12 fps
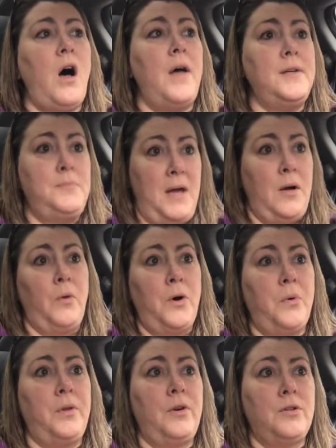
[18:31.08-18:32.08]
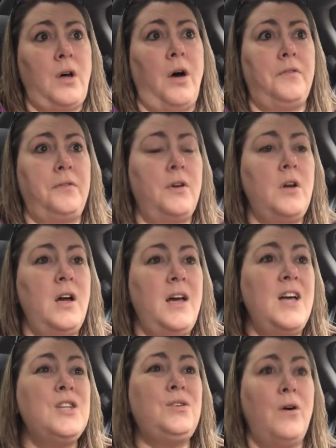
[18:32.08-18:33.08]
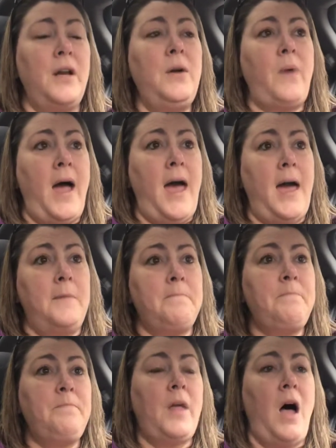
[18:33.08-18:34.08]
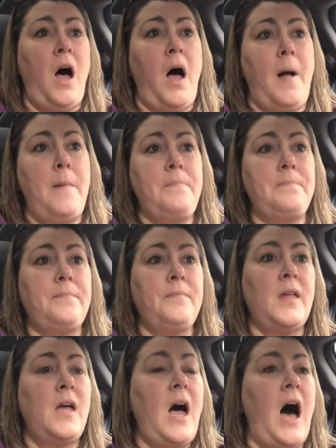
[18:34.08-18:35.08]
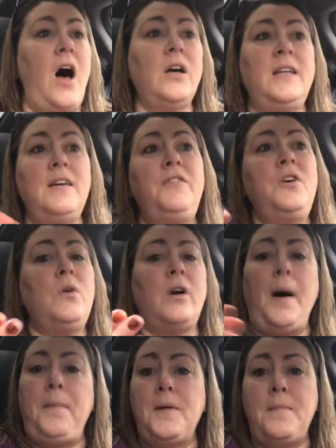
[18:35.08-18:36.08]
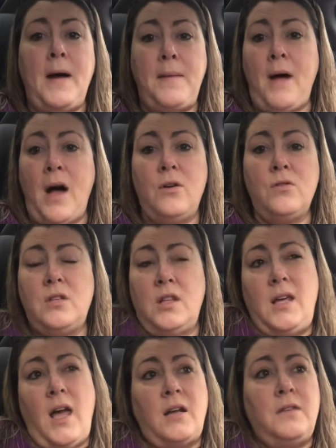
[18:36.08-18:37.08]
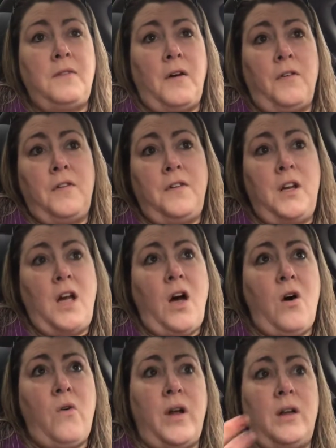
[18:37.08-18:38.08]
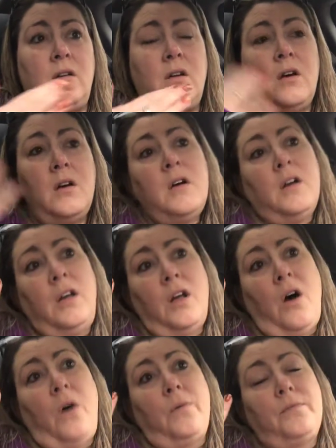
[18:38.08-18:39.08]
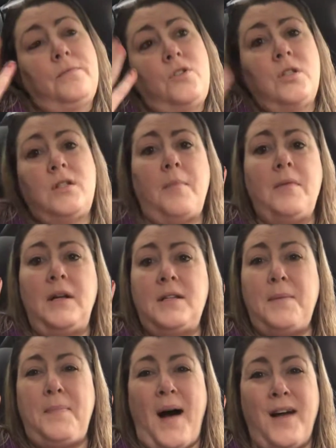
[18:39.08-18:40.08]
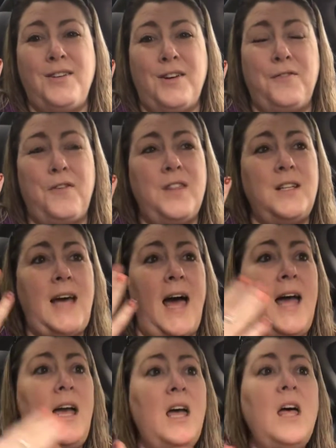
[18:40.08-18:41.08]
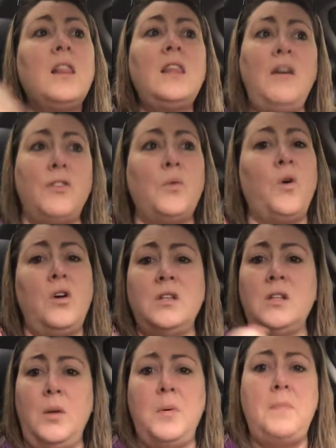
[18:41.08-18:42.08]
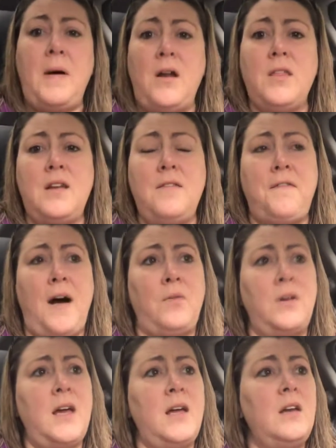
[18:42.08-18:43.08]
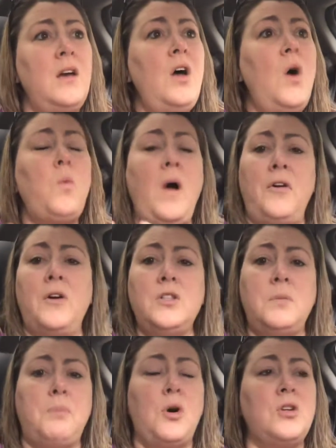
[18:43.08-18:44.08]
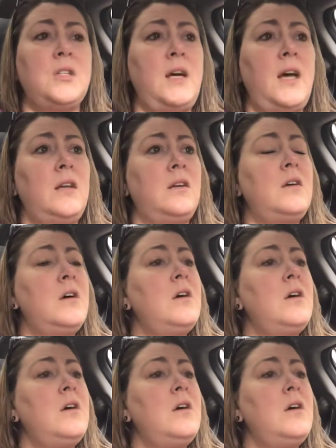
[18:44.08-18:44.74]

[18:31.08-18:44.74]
is being real with yourself. So anyway, I'll give you a couple of my mottos at the end of every video, and, you know, just something to ponder for the day. Leave the world a little bit better than you found it, whether it's a person,